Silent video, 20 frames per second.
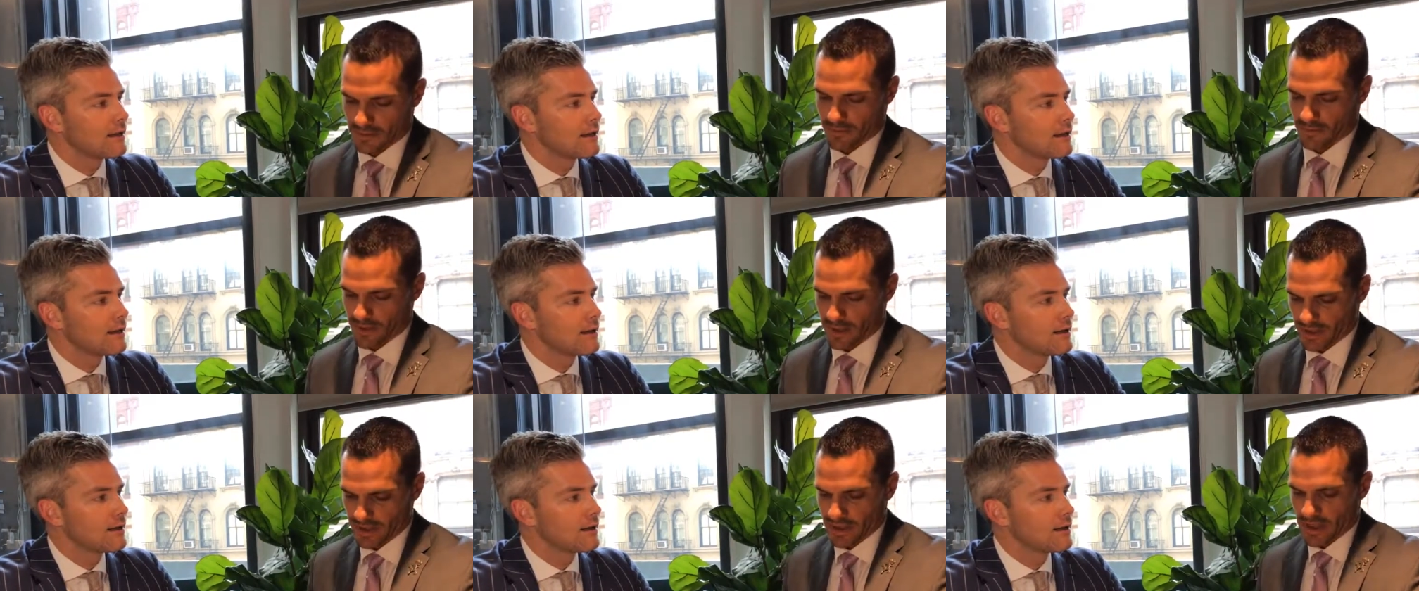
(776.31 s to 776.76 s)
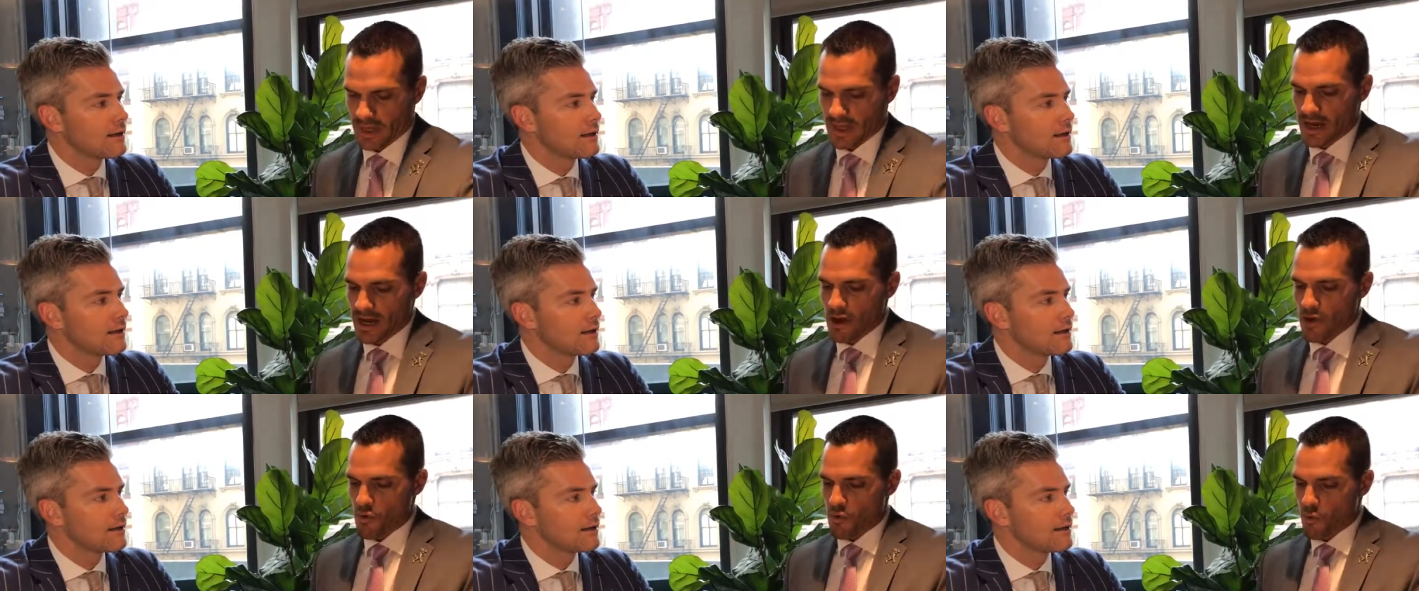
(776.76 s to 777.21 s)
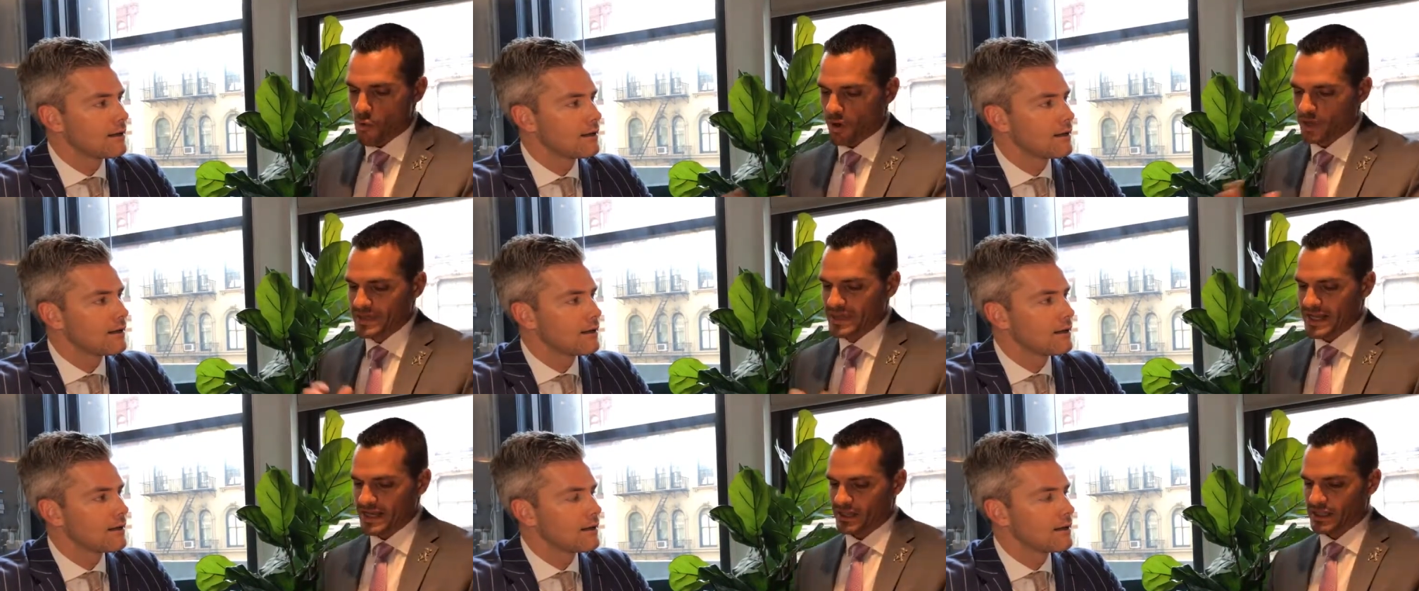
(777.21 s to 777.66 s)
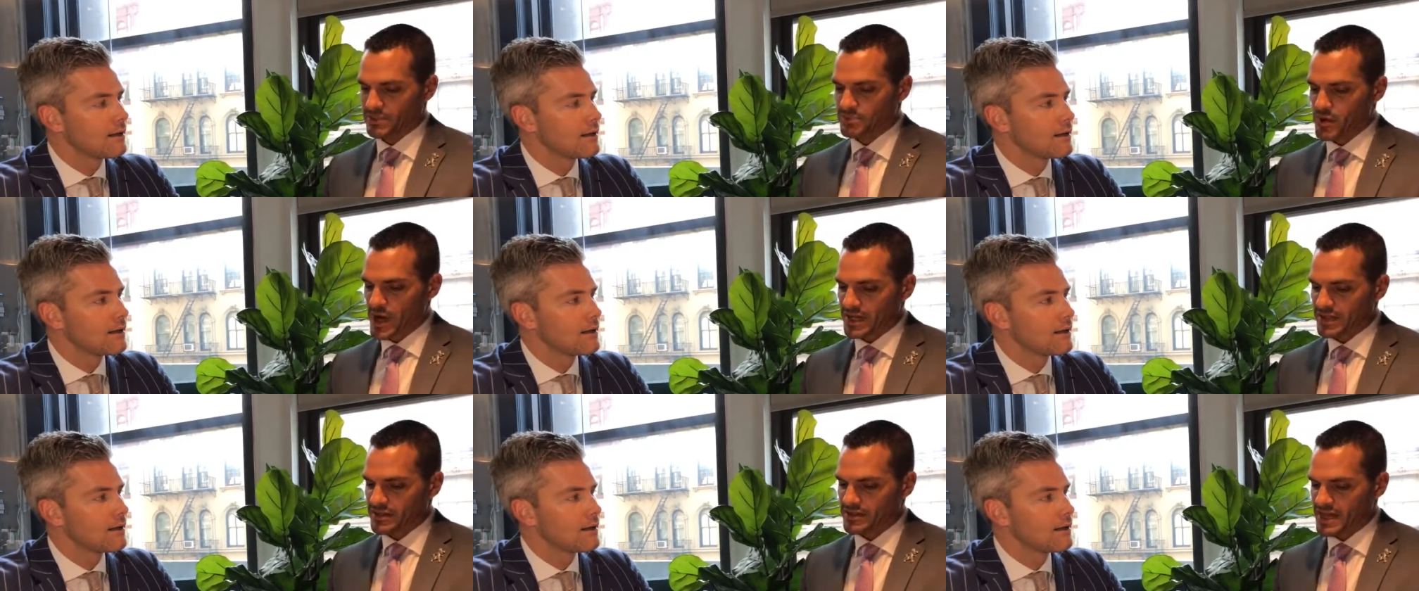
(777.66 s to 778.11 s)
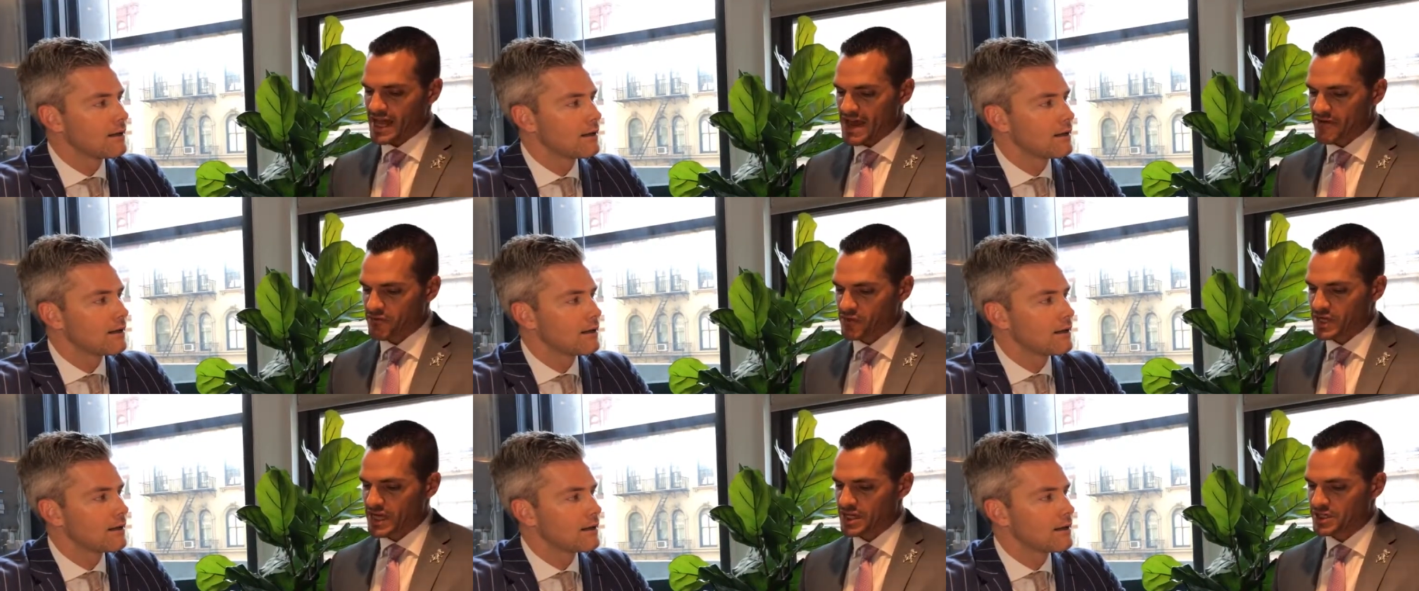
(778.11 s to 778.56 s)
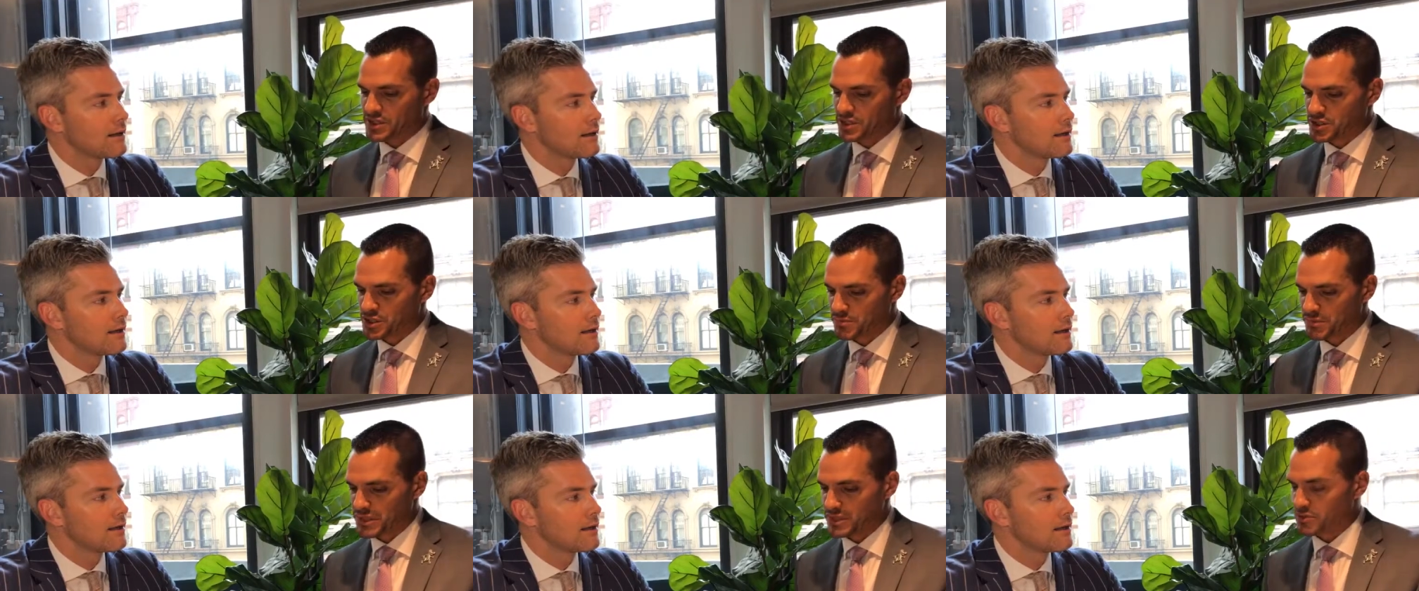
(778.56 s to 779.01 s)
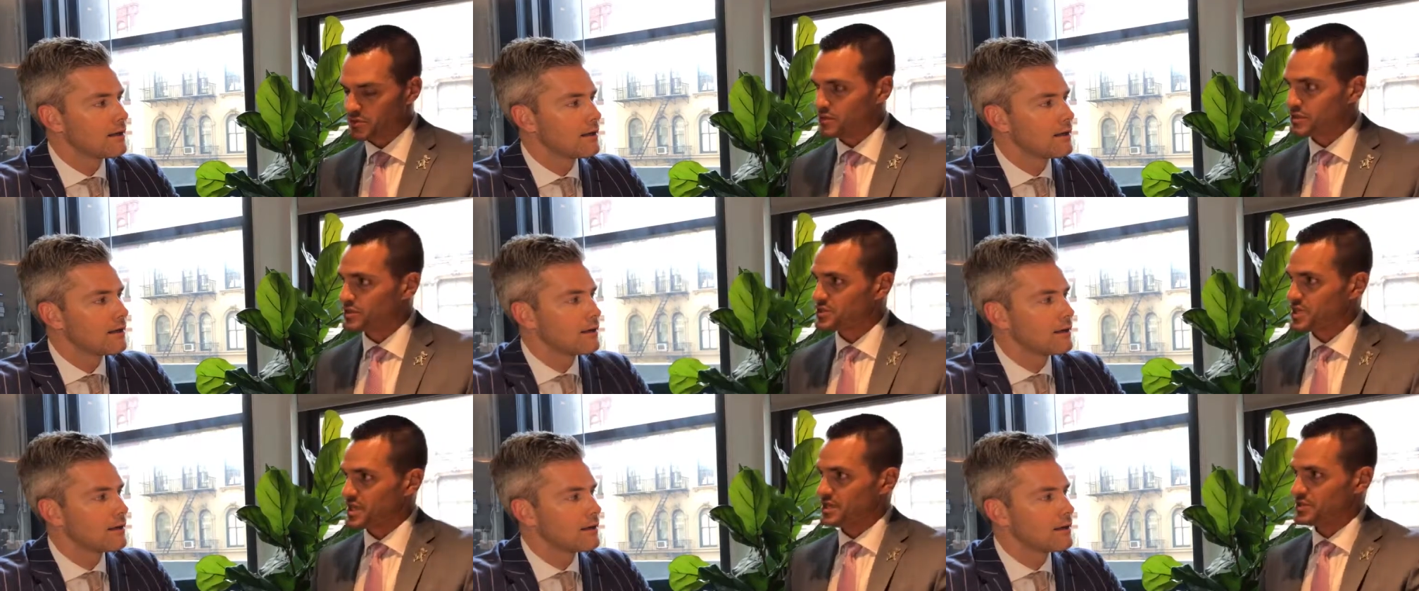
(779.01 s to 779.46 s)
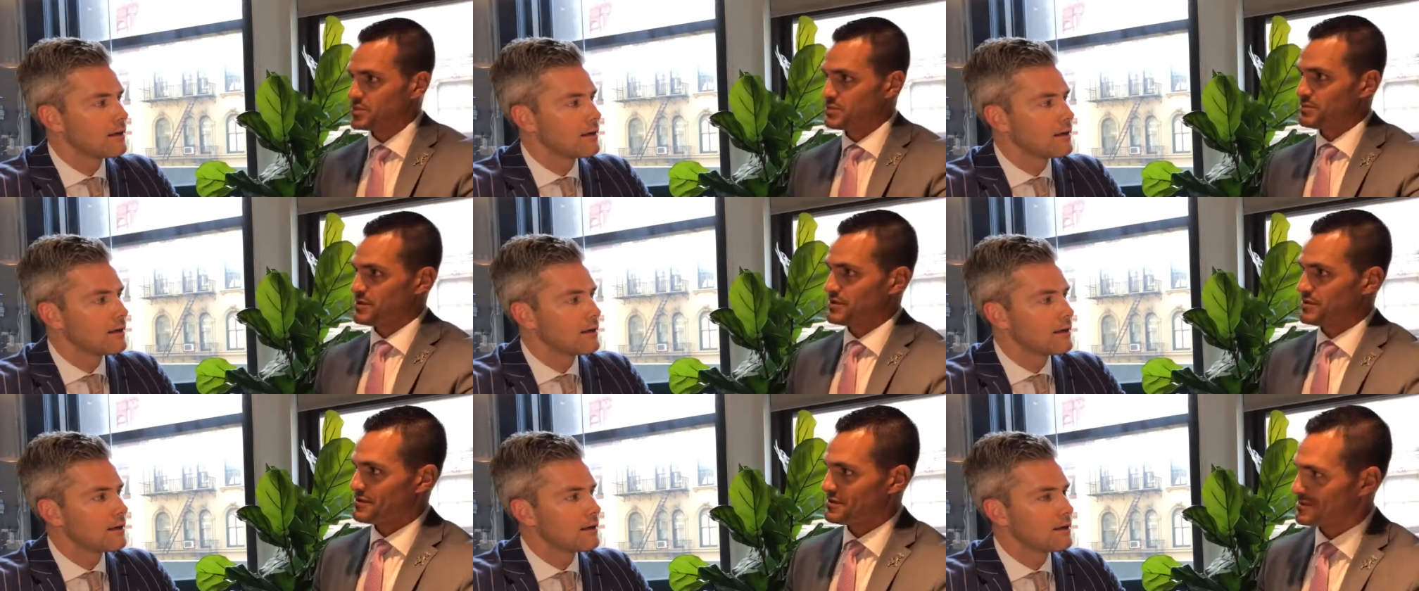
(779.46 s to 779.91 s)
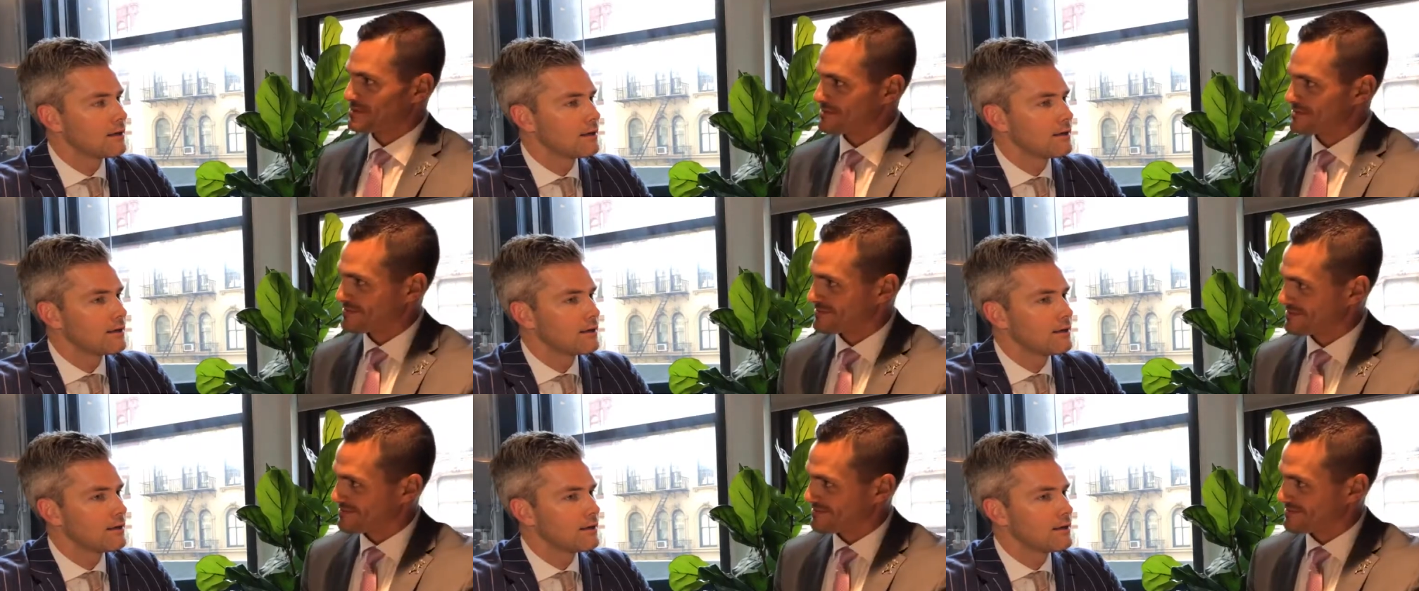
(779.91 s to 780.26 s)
Speaker 1: great. One daily practice every agent should be doing to change their business.